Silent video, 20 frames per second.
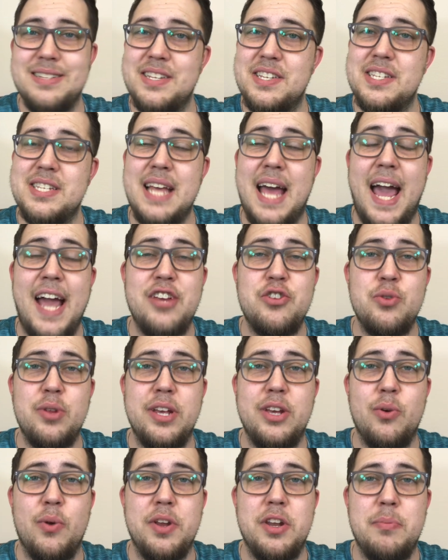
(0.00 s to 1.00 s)
This is actually
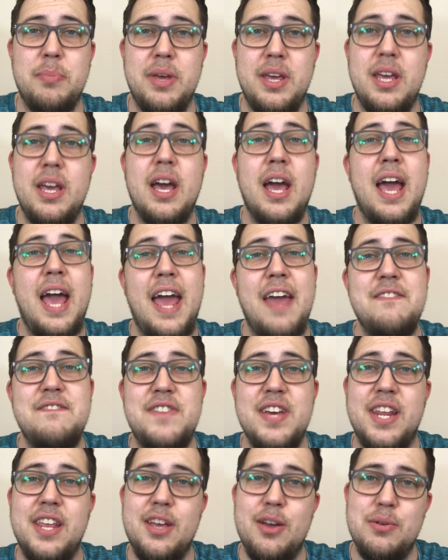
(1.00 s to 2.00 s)
going to be a
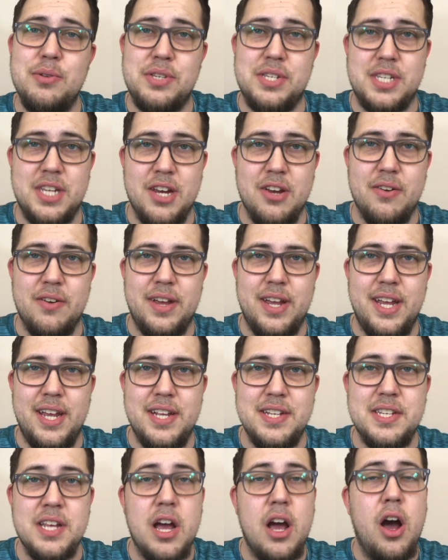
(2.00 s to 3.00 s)
video
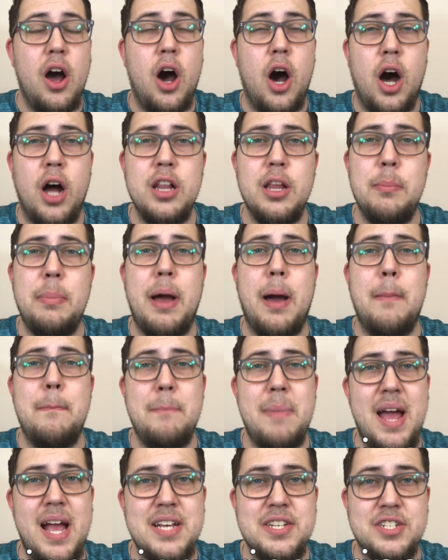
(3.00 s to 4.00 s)
series all about
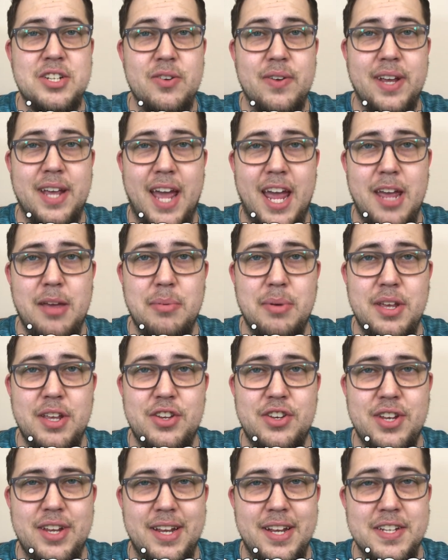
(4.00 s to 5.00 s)
mastering
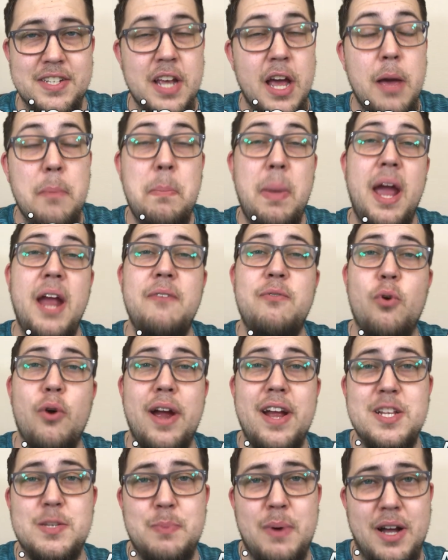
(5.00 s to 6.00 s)
ABGs, paid for
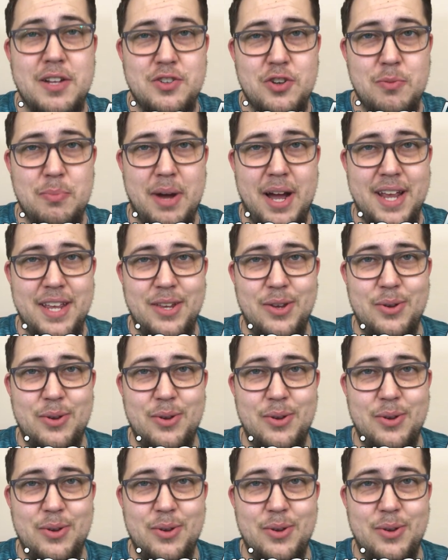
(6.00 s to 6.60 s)
and sponsored by